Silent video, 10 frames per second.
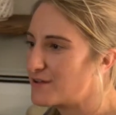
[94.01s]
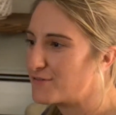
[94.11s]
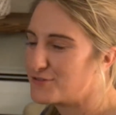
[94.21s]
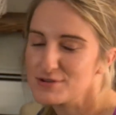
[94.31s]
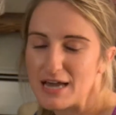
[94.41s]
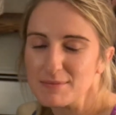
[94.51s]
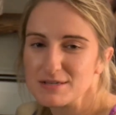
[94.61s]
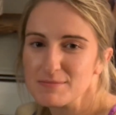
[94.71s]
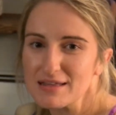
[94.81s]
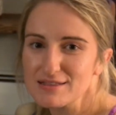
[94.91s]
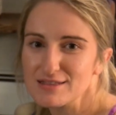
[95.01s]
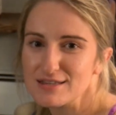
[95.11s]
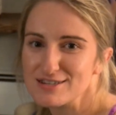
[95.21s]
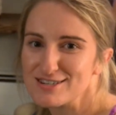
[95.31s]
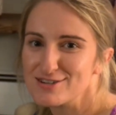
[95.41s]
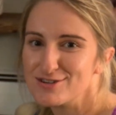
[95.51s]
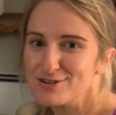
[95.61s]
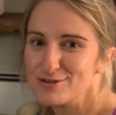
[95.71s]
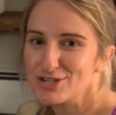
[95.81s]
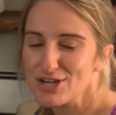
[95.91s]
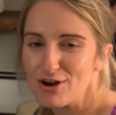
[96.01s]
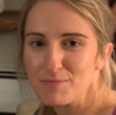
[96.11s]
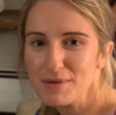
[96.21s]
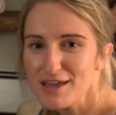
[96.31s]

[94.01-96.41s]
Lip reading: a few times a month to share